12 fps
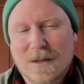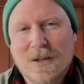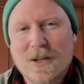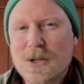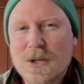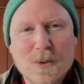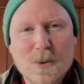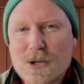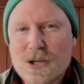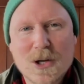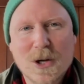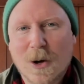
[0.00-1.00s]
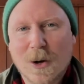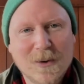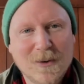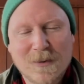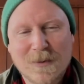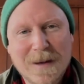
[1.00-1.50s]
huge
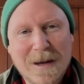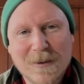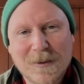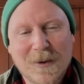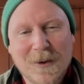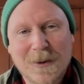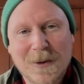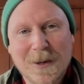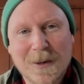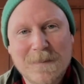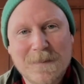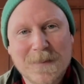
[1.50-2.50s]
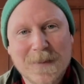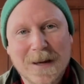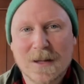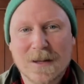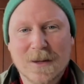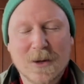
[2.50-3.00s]
logs from Arizona,
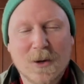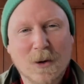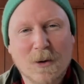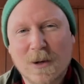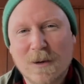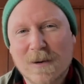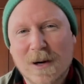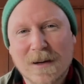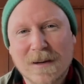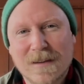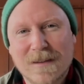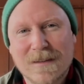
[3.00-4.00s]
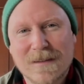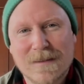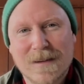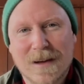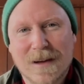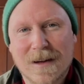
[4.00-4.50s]
concrete rugs,
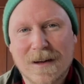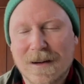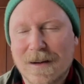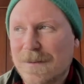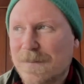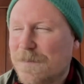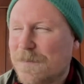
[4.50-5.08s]
uh,